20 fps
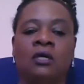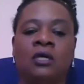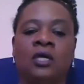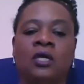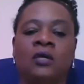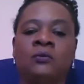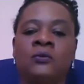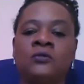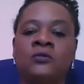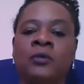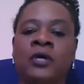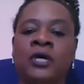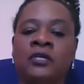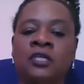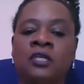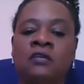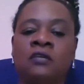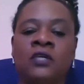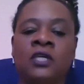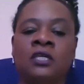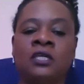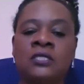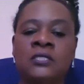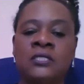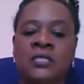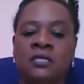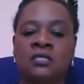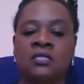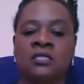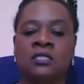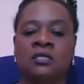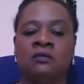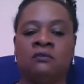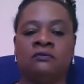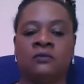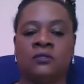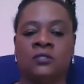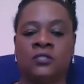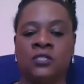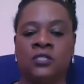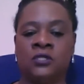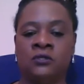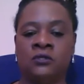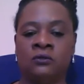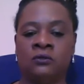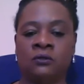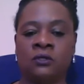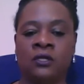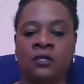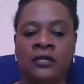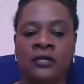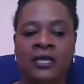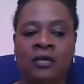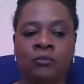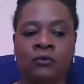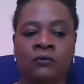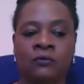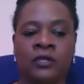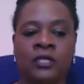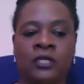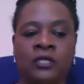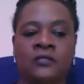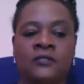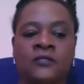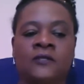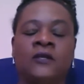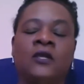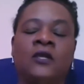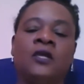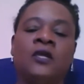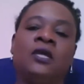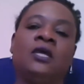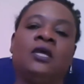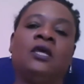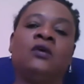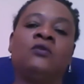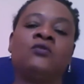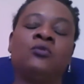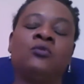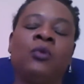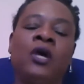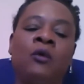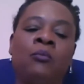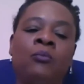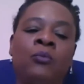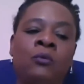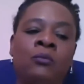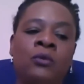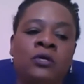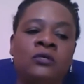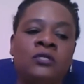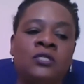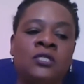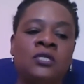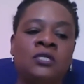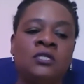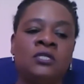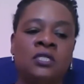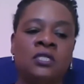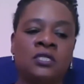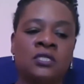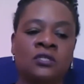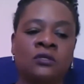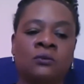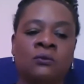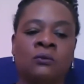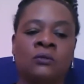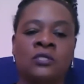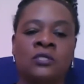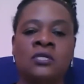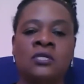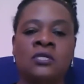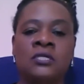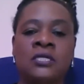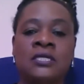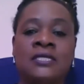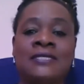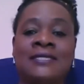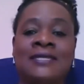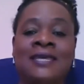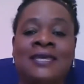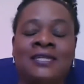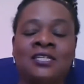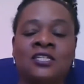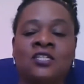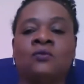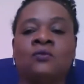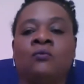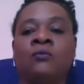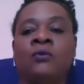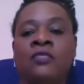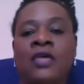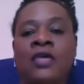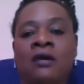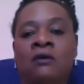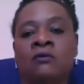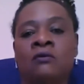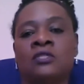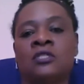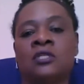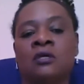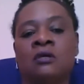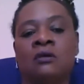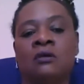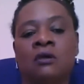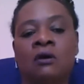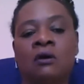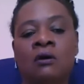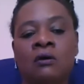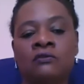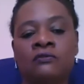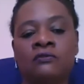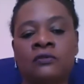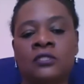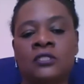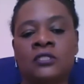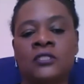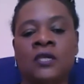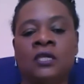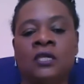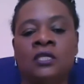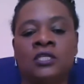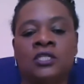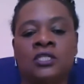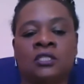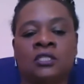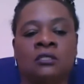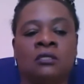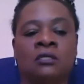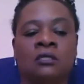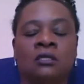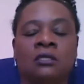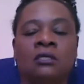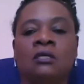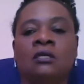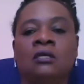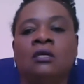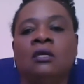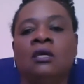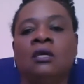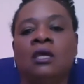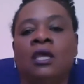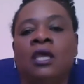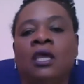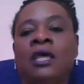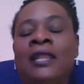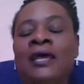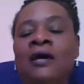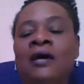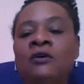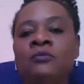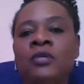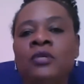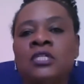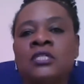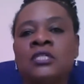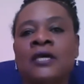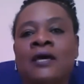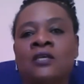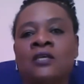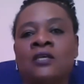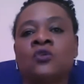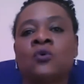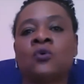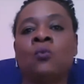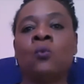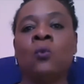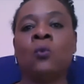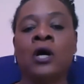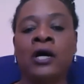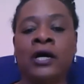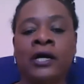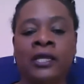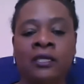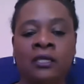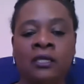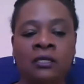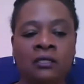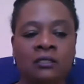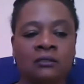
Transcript: It was about giving incentive to collaborate. It was about promoting discourse and dissent without confrontation. It allowed me to ask why.